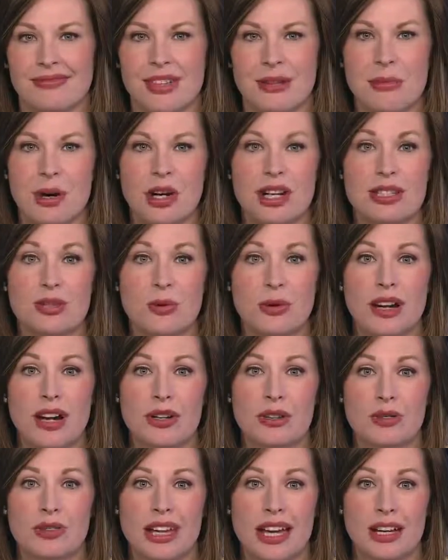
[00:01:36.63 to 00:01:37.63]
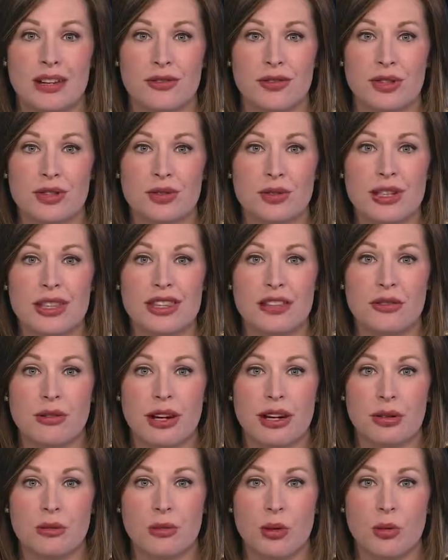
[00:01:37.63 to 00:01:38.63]
To mark its 100th anniversary, the
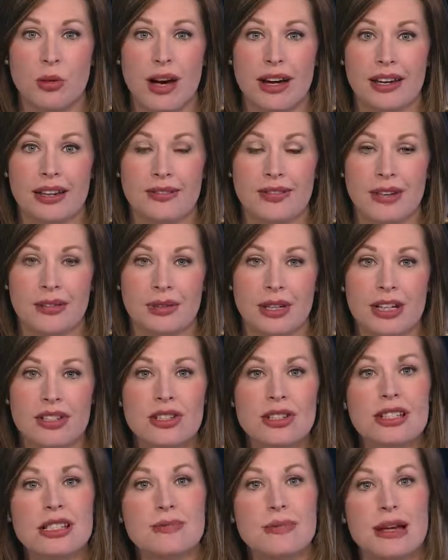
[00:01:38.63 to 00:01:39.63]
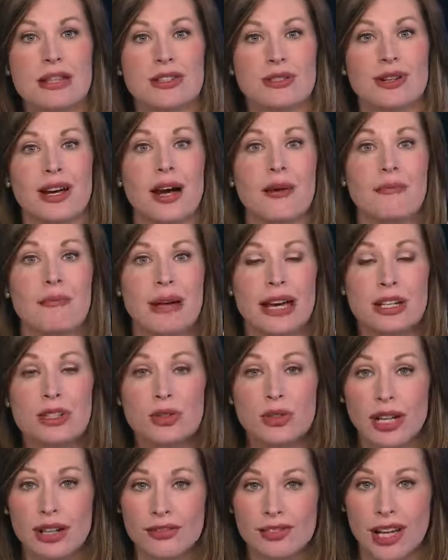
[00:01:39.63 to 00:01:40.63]
Greater Milwaukee Foundation is sponsoring a
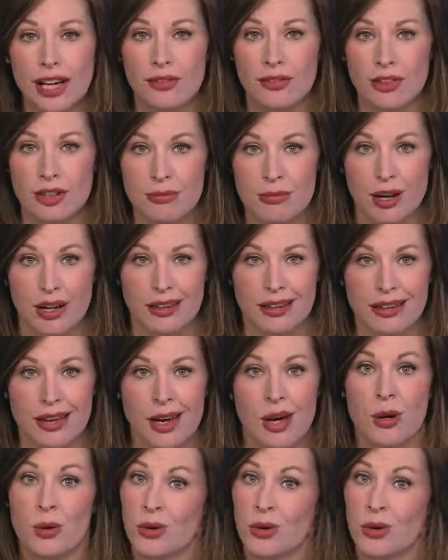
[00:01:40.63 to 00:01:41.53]
major gift every month.